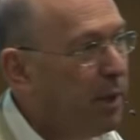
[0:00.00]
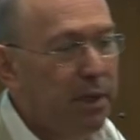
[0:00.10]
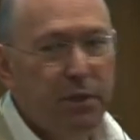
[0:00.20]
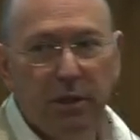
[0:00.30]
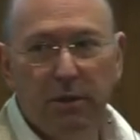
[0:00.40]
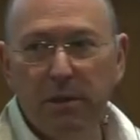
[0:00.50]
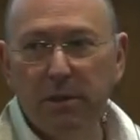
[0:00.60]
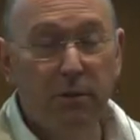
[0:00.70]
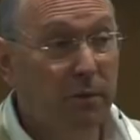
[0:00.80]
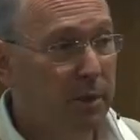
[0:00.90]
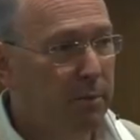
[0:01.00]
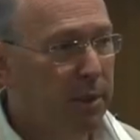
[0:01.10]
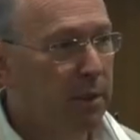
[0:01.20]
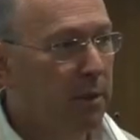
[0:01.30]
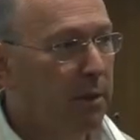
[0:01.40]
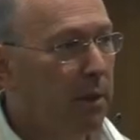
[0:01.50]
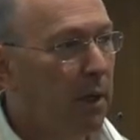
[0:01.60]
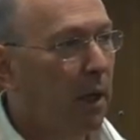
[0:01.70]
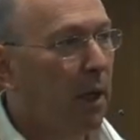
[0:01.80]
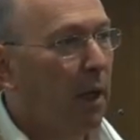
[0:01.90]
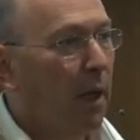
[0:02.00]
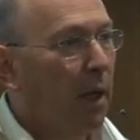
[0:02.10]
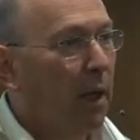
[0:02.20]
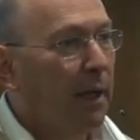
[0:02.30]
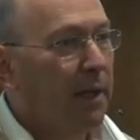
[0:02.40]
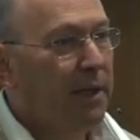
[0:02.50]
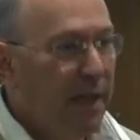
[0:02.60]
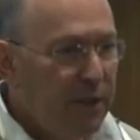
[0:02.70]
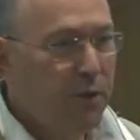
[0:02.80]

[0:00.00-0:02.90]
generalist or a specialist. Yes, you